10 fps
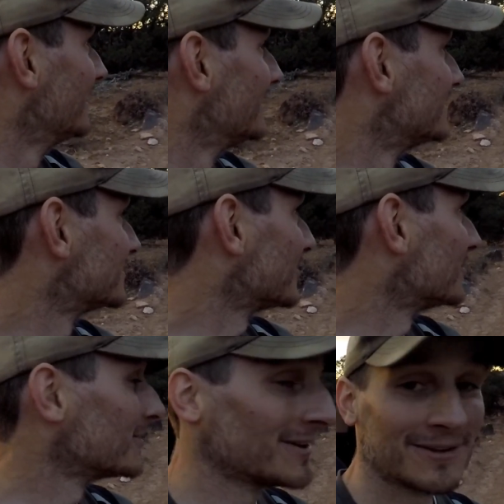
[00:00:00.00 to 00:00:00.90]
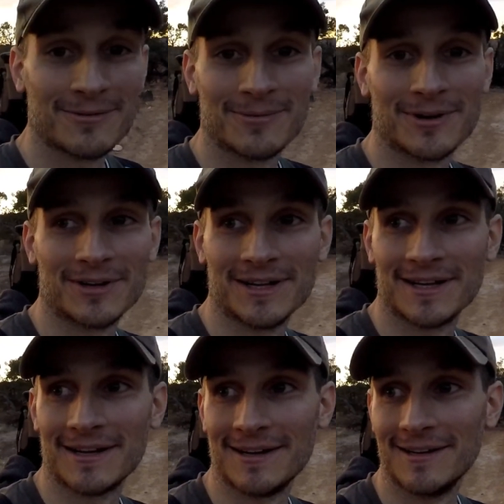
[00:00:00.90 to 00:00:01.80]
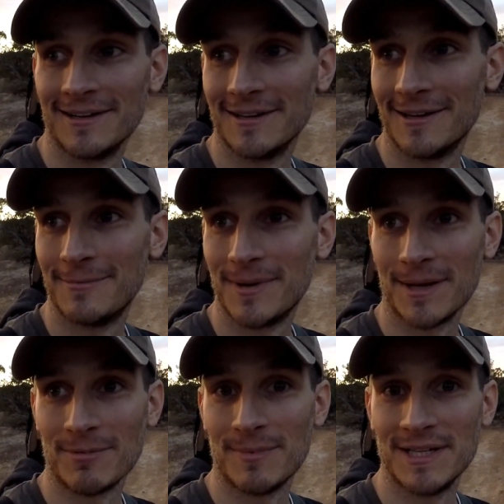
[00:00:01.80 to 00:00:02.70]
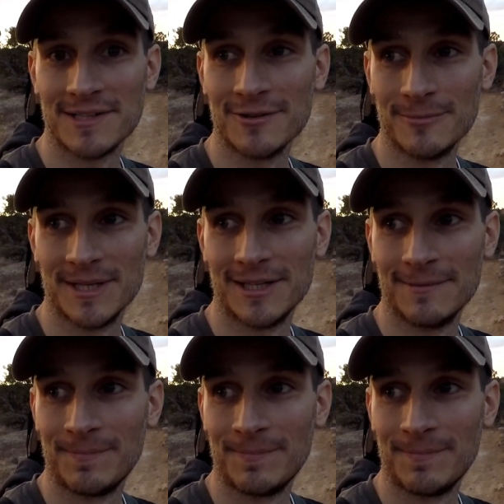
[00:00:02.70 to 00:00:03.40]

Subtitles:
So we're gonna kind of pick up the pace a little bit.